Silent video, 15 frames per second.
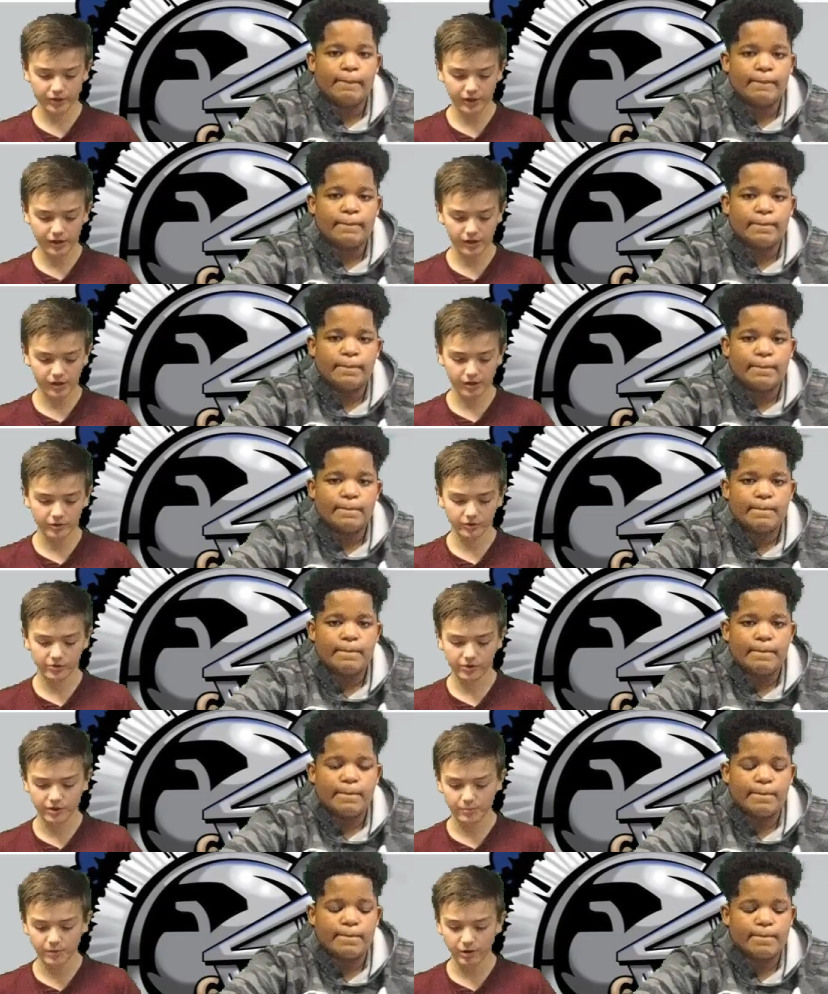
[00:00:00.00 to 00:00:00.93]
Speaker 1: Day
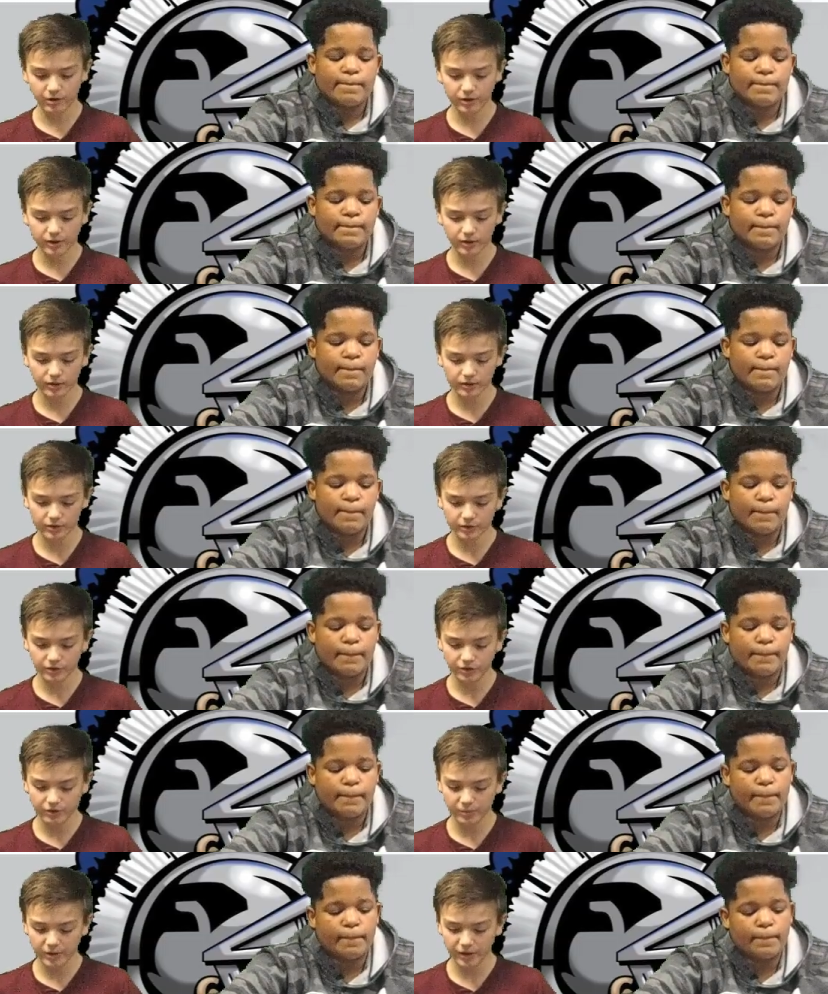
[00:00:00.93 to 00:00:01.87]
honors the American
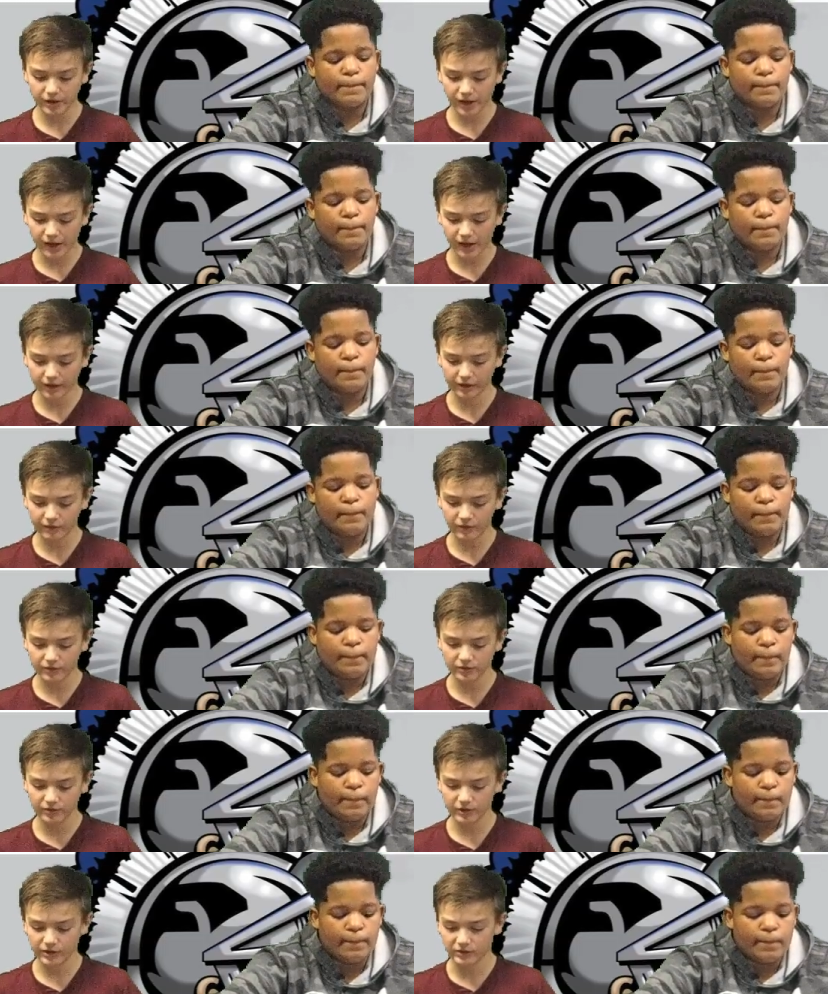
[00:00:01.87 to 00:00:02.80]
clergyman,
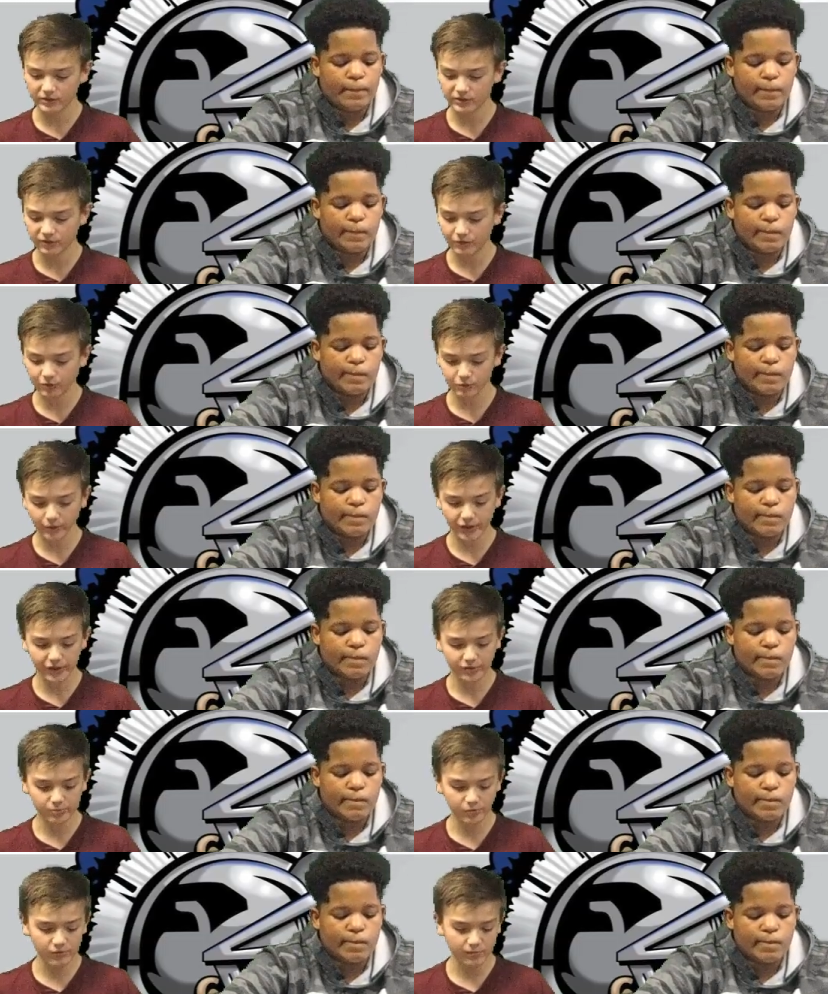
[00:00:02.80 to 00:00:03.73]
activist, and civil
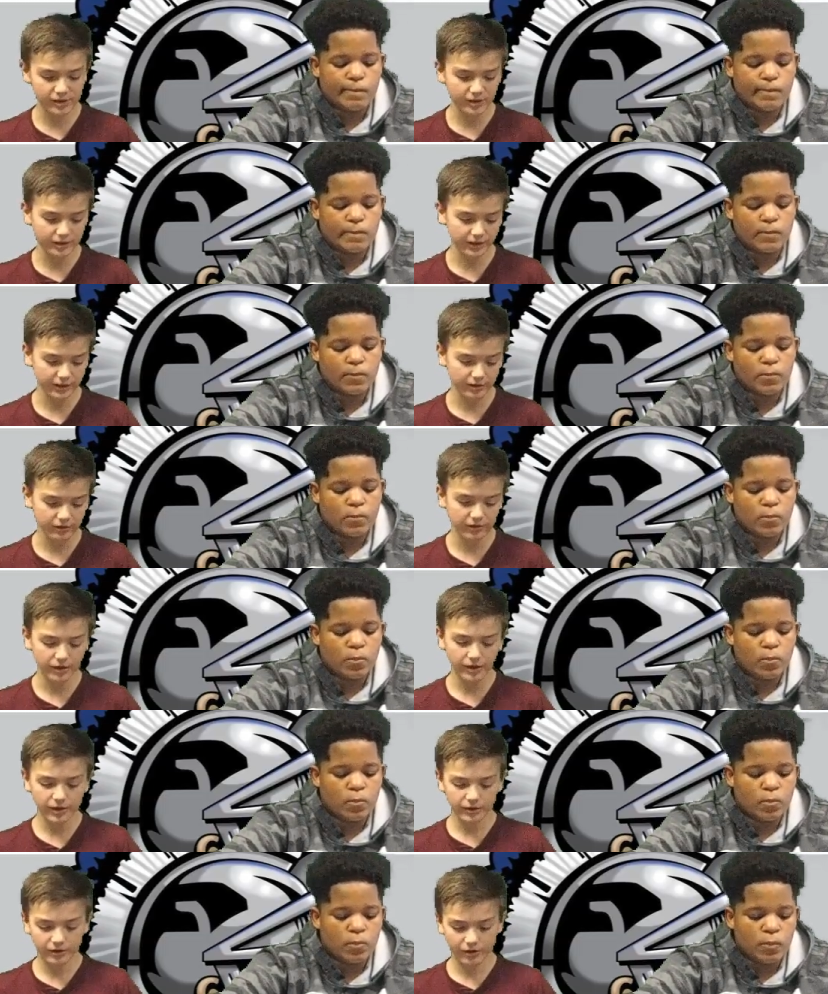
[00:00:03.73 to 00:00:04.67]
rights movement leader,
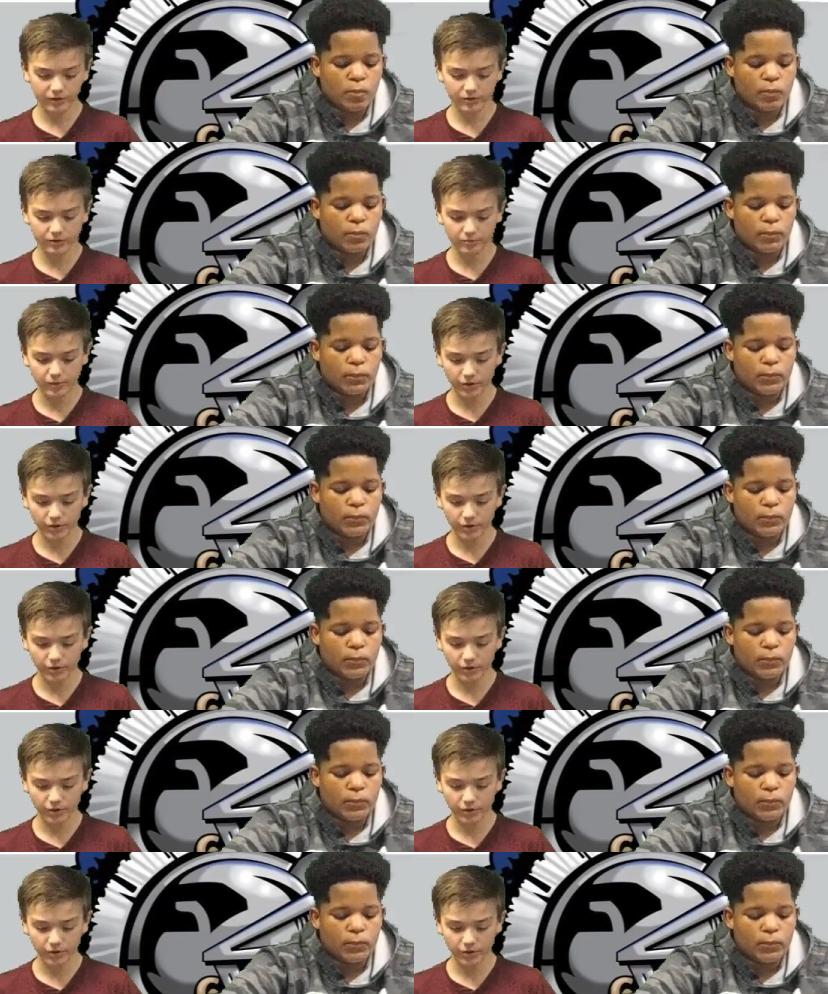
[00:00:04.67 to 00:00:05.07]
Dr.